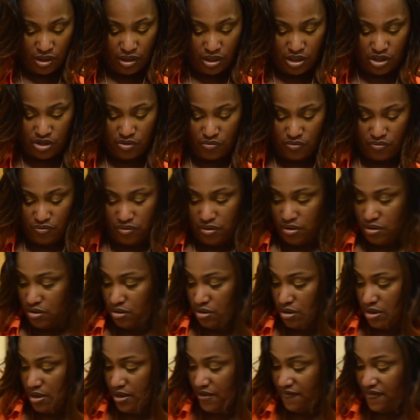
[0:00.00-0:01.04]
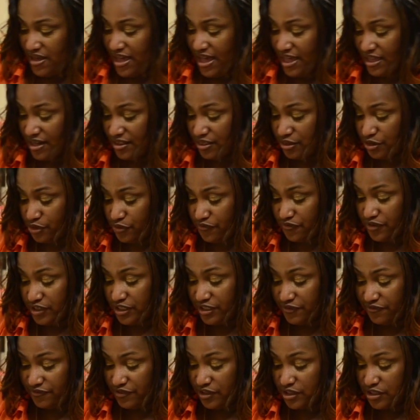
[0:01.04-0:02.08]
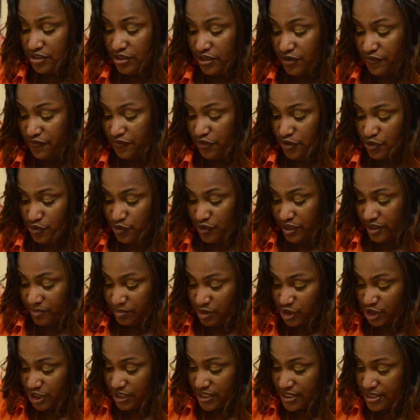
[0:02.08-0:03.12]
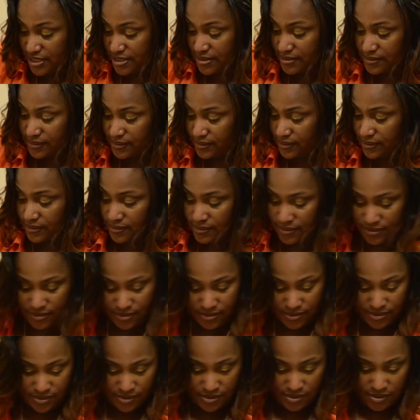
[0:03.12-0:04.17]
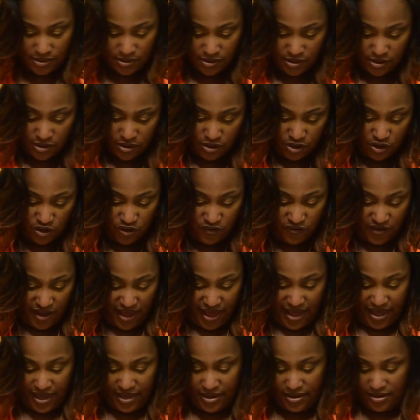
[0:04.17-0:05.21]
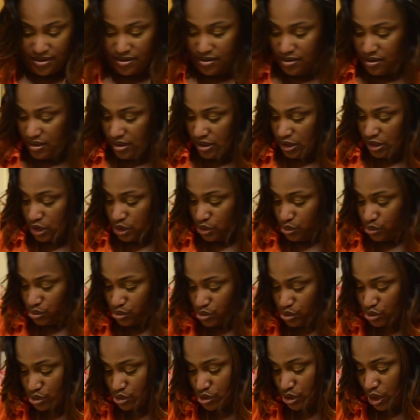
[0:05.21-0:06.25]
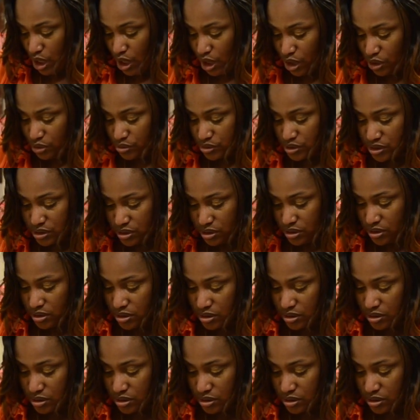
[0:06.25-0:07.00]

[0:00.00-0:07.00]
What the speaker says: You have added the Philadelphia cream cheese. You've added a little salt.